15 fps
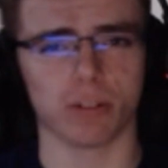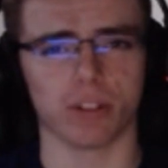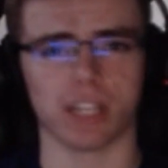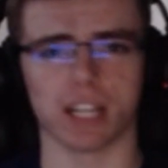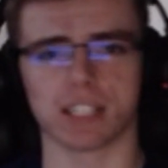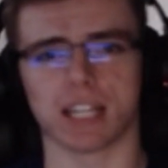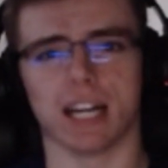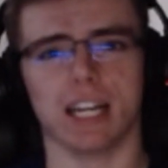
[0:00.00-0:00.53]
when
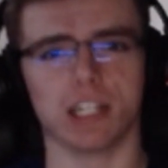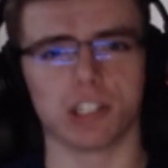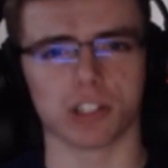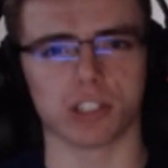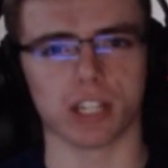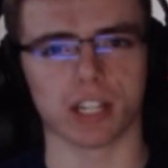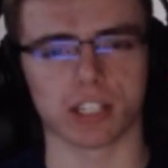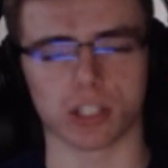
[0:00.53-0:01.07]
things got
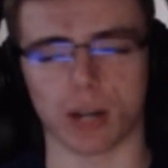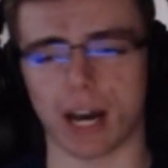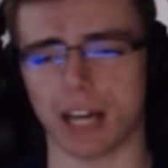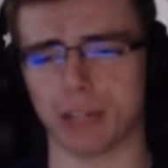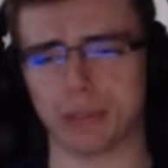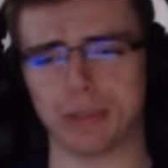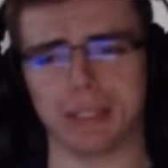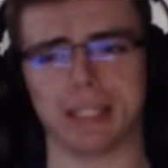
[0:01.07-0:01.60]
interesting, so I
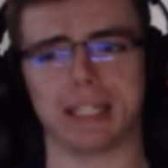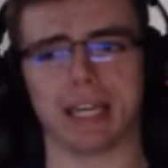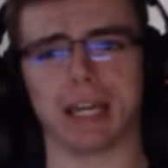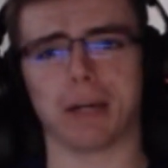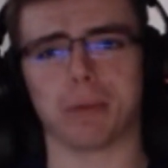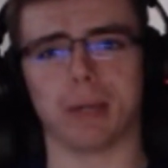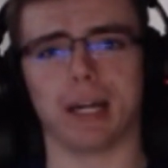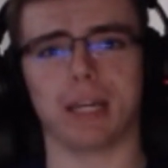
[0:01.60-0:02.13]
don't really
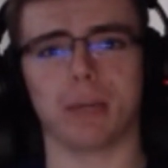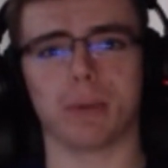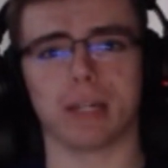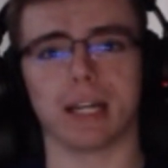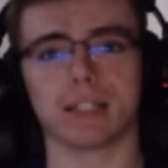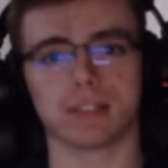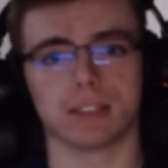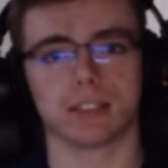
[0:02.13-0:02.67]
care what anyone
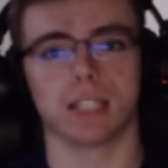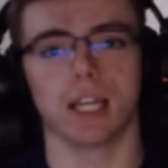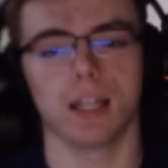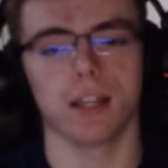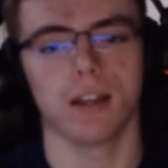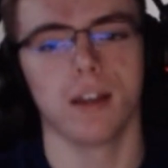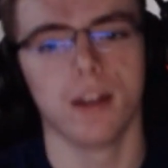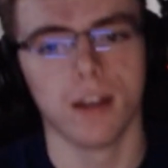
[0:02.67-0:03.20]
has to say.
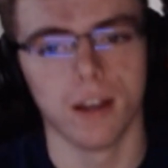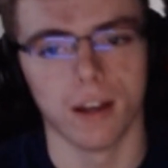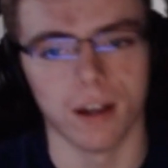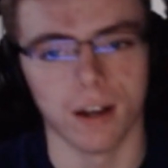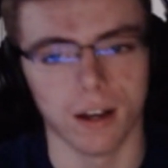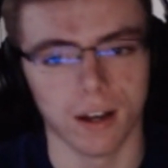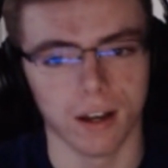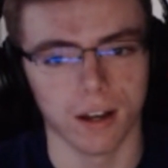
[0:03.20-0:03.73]

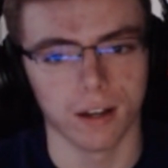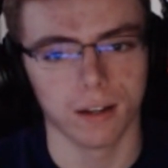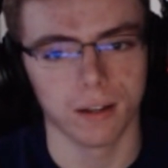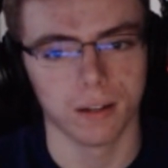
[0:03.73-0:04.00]
Uh,